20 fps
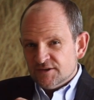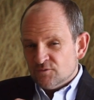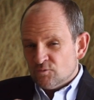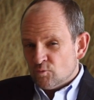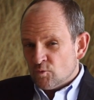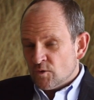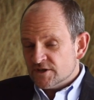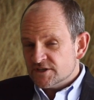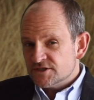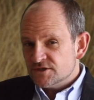
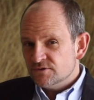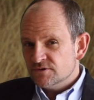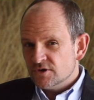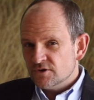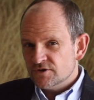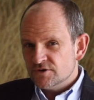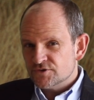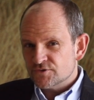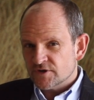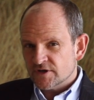Once you know
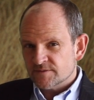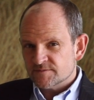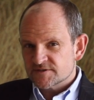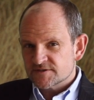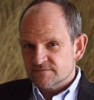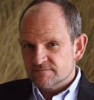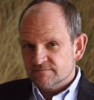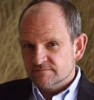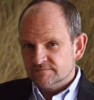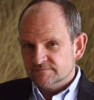your
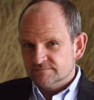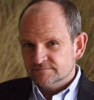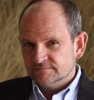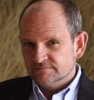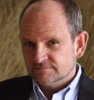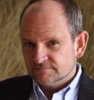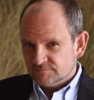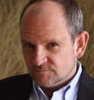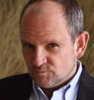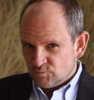dreams,
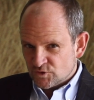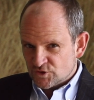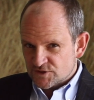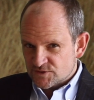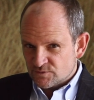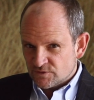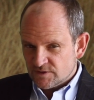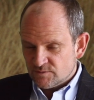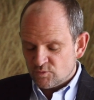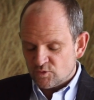which
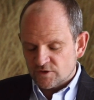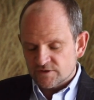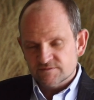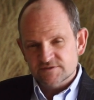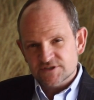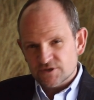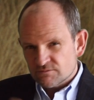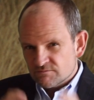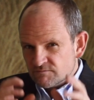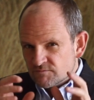is really
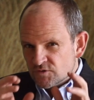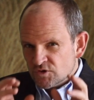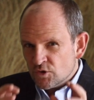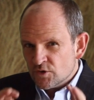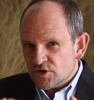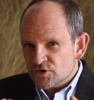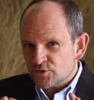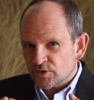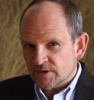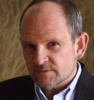important, so know
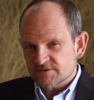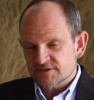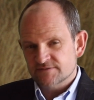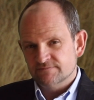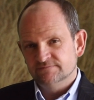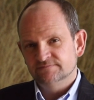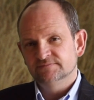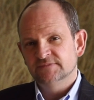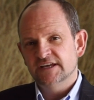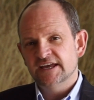your dreams.
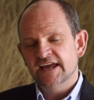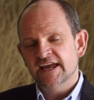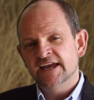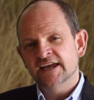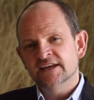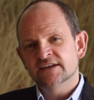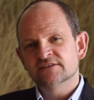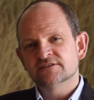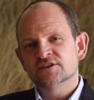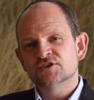
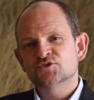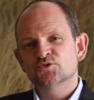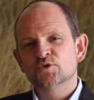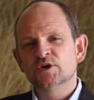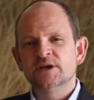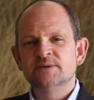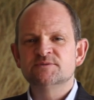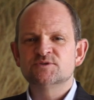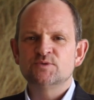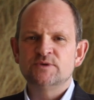And the
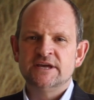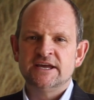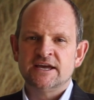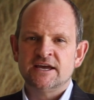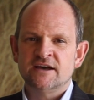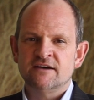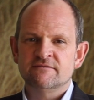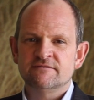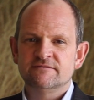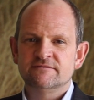dreams we
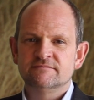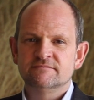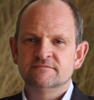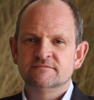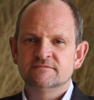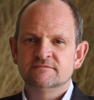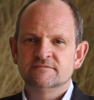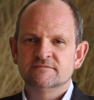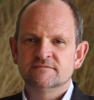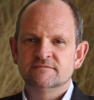have
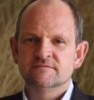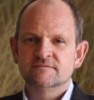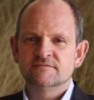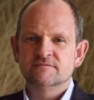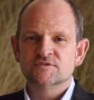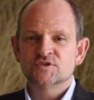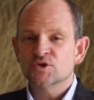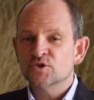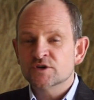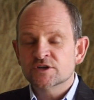
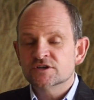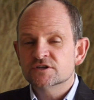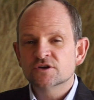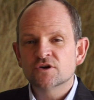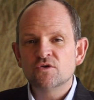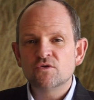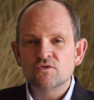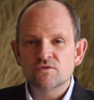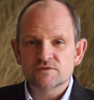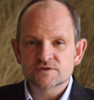turn into
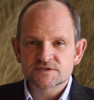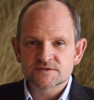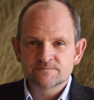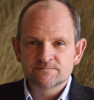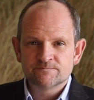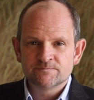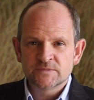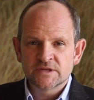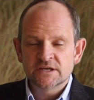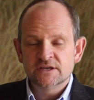goals.
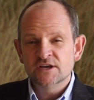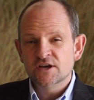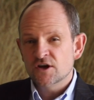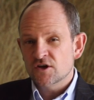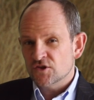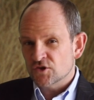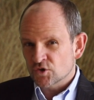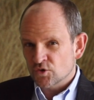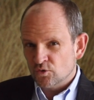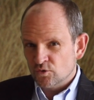
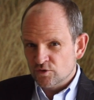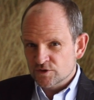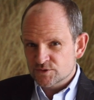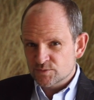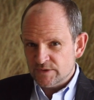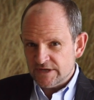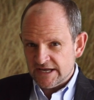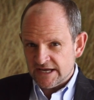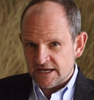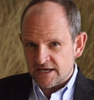The goals
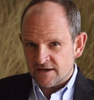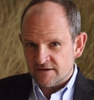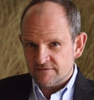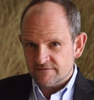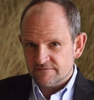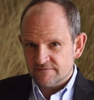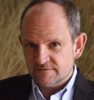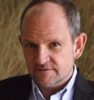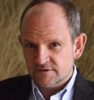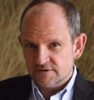we
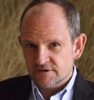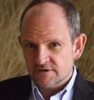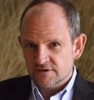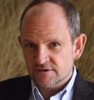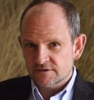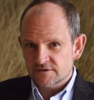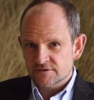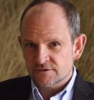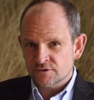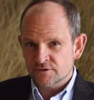have
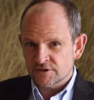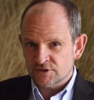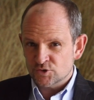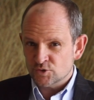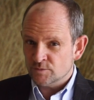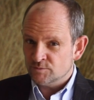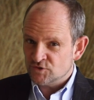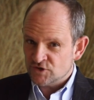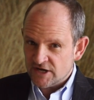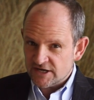turn
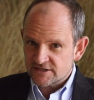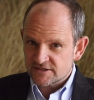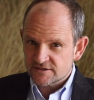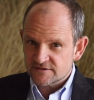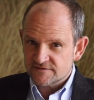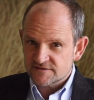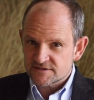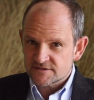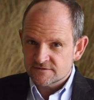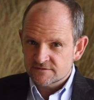into
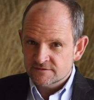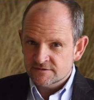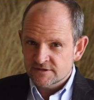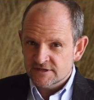objectives.